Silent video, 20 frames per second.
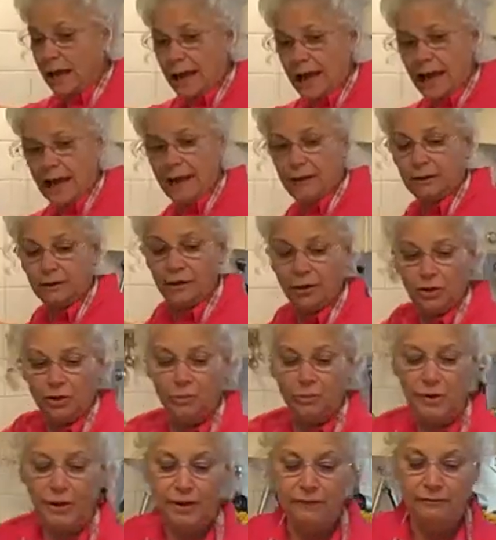to add a little
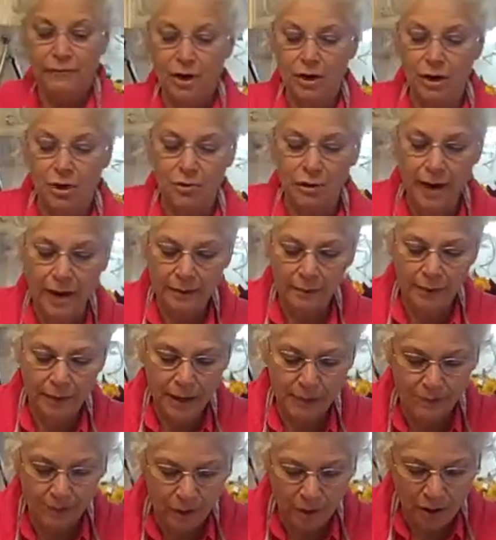bit of our cracked
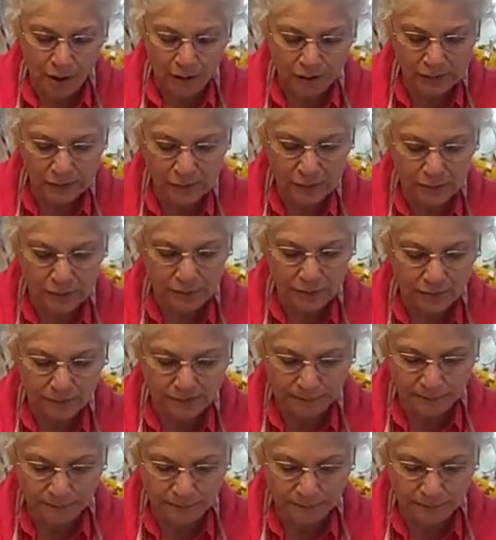pepper also.